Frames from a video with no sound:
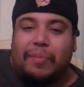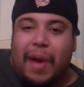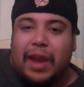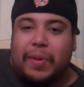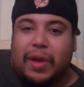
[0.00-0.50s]
the
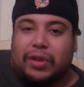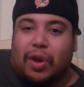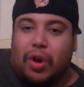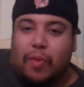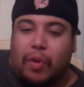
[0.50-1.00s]
match because
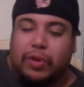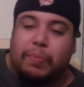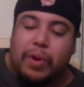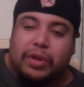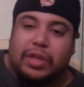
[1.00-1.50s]
Cody Rhodes
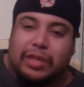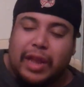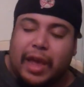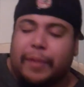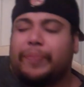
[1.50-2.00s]
pushed his
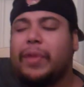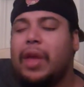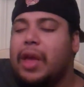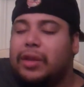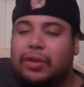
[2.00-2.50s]
leg.
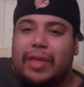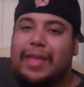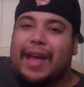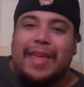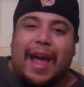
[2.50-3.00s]
So
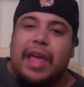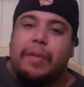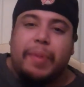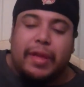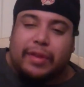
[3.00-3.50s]
that kind
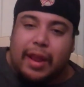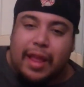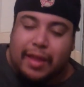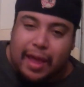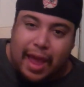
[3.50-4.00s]
of BS
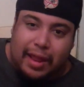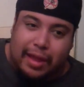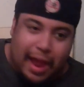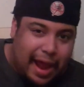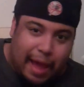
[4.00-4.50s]

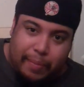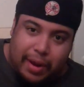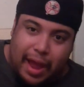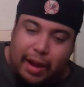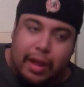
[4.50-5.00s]
can
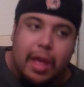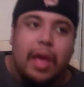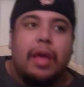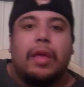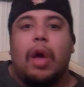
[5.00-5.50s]
happen, and
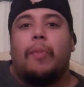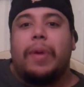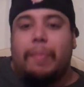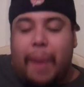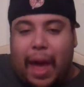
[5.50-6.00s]
it'll
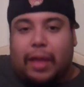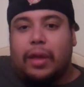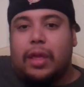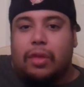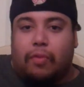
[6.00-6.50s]
be back
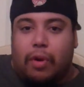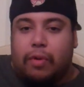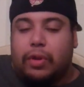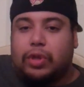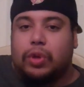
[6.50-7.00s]
in the
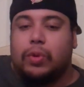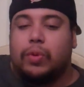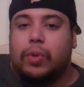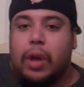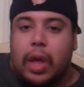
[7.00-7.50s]
road
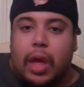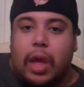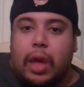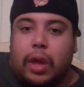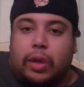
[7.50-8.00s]
to
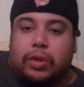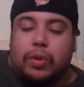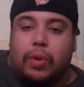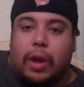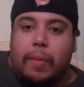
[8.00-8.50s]

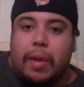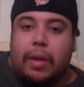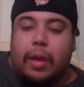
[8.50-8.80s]
The